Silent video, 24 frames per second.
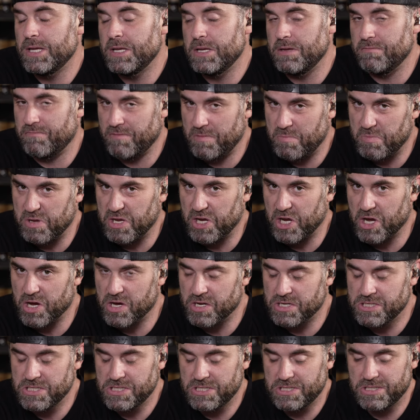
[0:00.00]
if I'm being
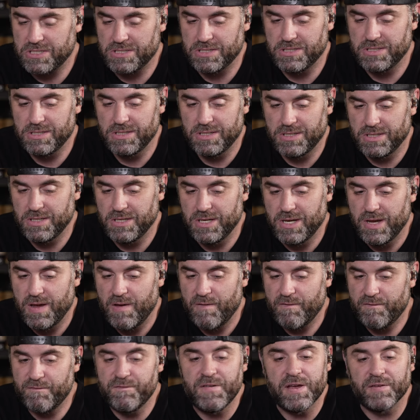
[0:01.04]
honest.
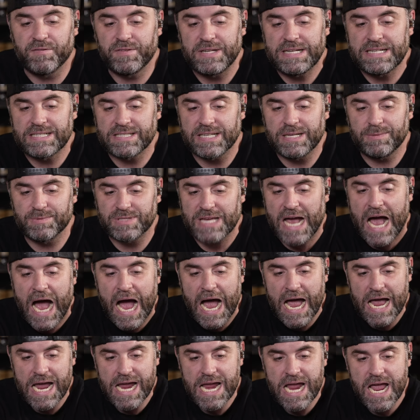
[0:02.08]
50 seems
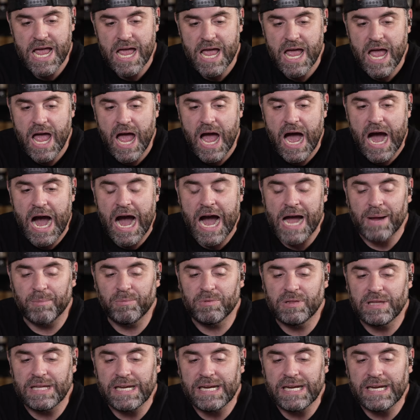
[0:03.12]
high. I'm